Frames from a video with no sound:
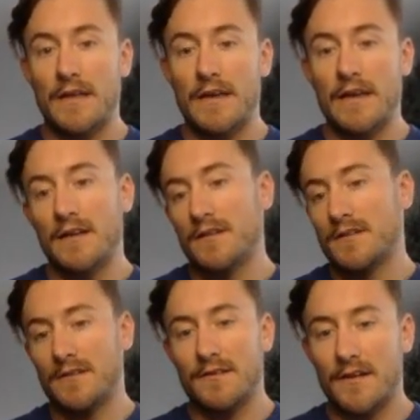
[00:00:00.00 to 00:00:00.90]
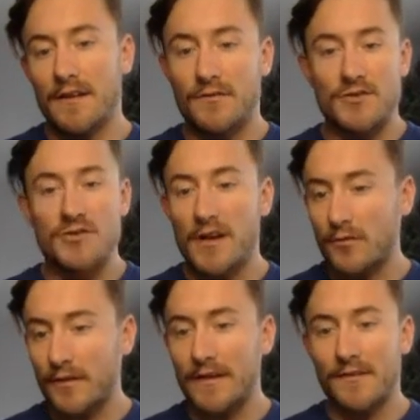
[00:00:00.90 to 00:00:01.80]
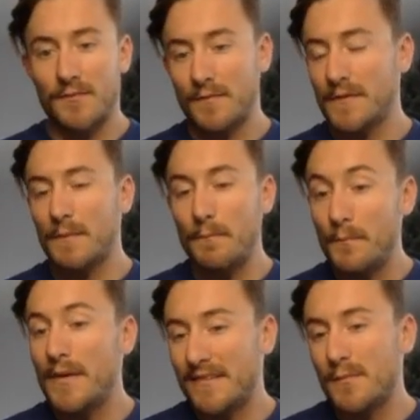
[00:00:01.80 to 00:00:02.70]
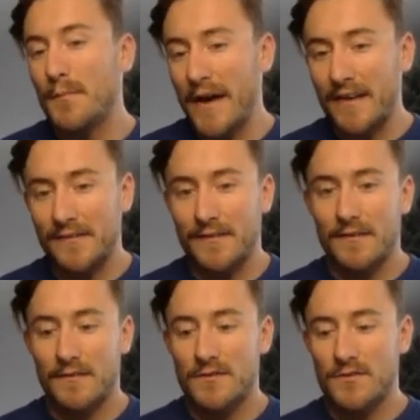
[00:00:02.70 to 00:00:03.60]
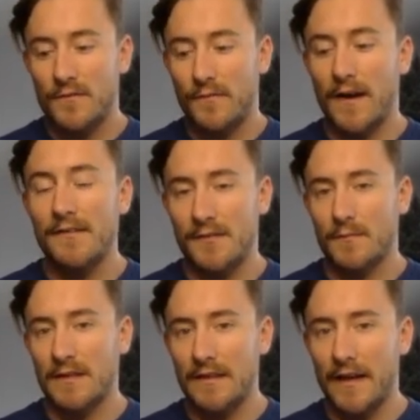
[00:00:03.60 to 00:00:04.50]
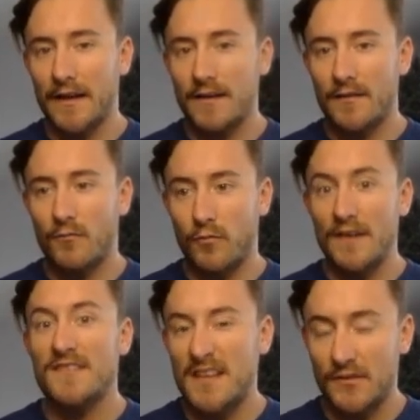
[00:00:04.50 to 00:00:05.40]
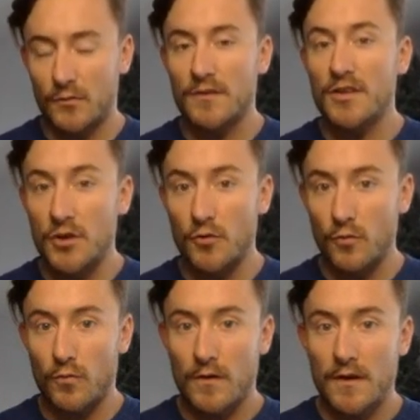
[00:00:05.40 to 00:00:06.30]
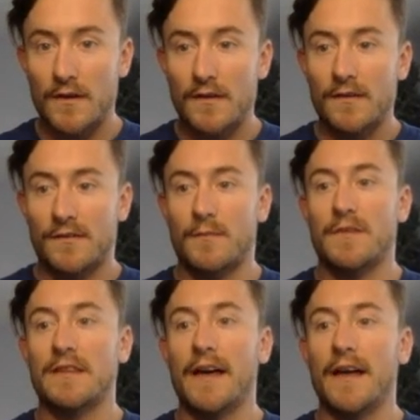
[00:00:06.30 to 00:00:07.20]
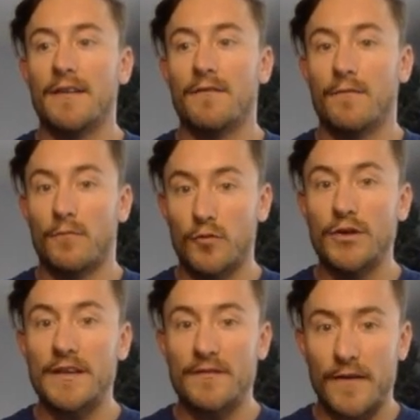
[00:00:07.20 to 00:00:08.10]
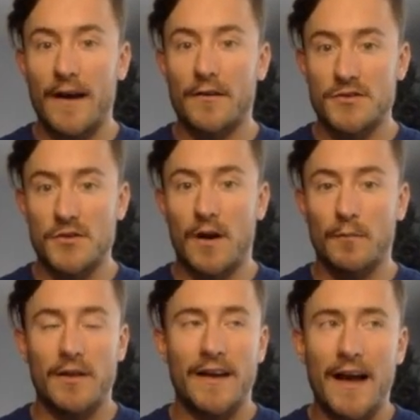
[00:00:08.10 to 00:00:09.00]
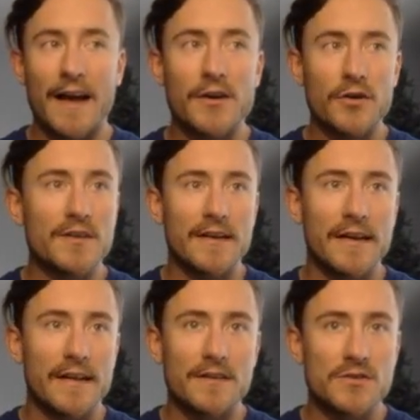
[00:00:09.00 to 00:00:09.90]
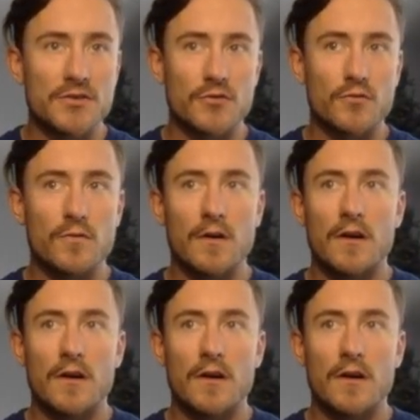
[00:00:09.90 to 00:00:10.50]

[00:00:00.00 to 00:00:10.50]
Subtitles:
And generally, it's best to find something that resonates with you, something that really fires you up. Like I couldn't get into,